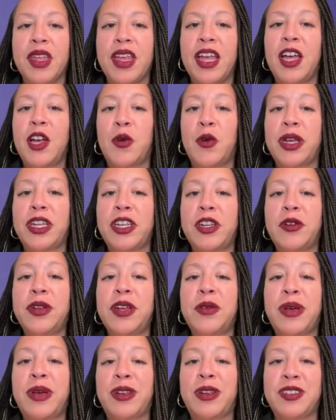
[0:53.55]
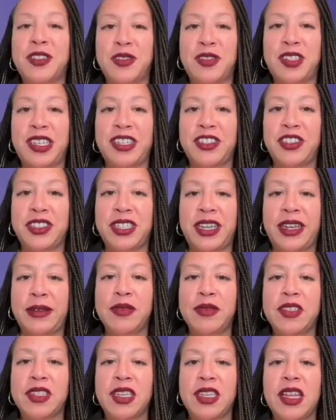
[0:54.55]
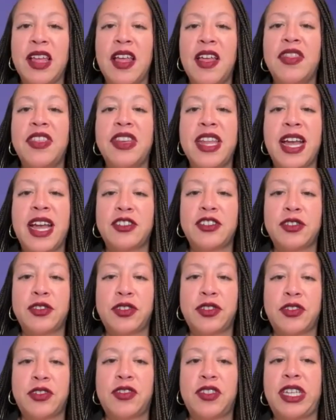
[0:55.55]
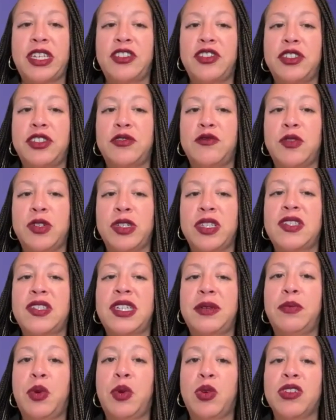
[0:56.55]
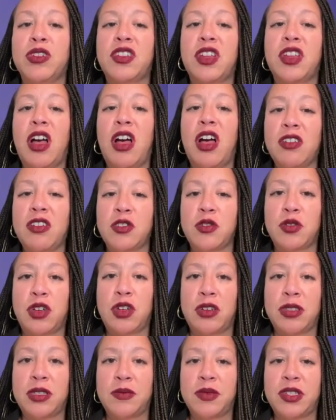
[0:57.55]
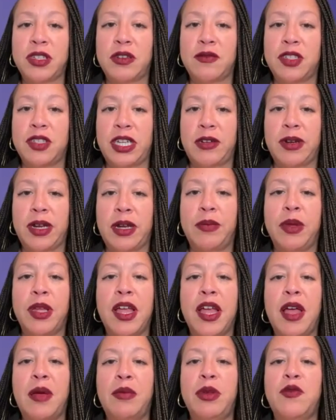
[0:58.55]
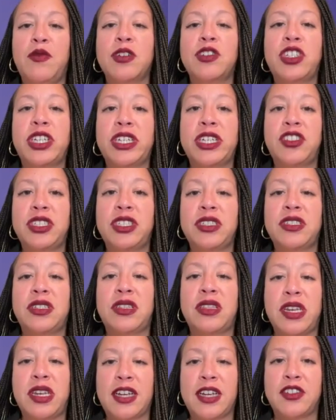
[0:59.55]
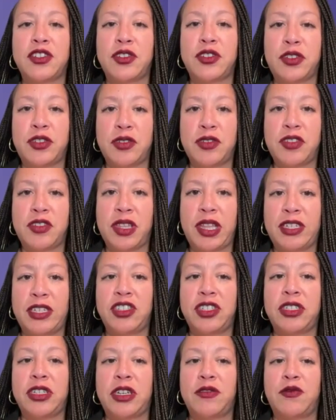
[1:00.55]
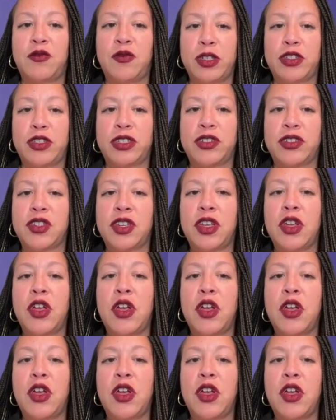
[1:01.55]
A quick note about association names. The National Association of Real Estate Boards also called themselves NAREB before changing to the National Association of Realtors.